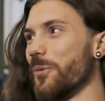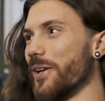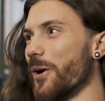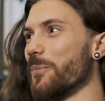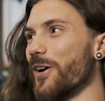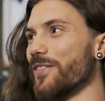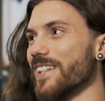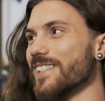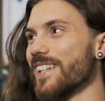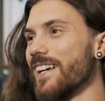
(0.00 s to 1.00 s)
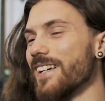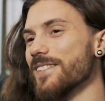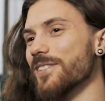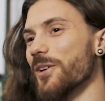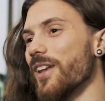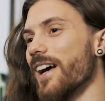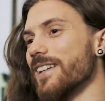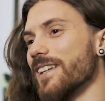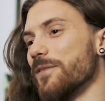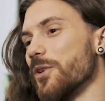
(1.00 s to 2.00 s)
we're not perfect. Yeah. So
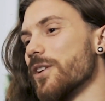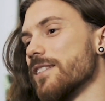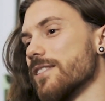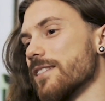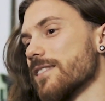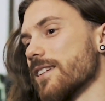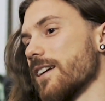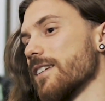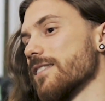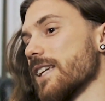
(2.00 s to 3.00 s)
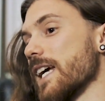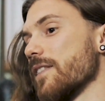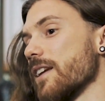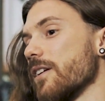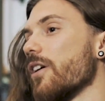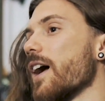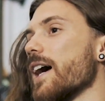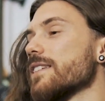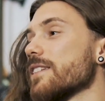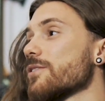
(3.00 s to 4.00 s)
like, if you can just understand that, all right,
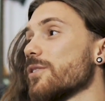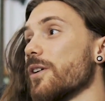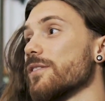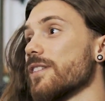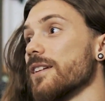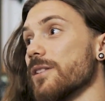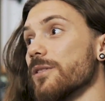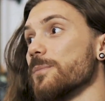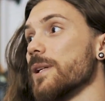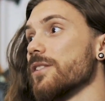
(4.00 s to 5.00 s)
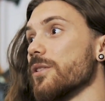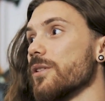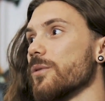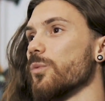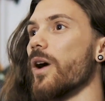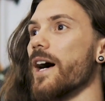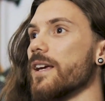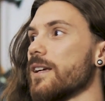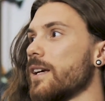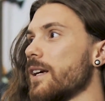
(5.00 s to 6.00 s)
I didn't do those things I was meant to do.
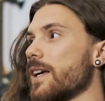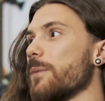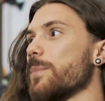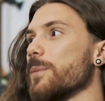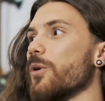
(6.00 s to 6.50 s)
Why? And be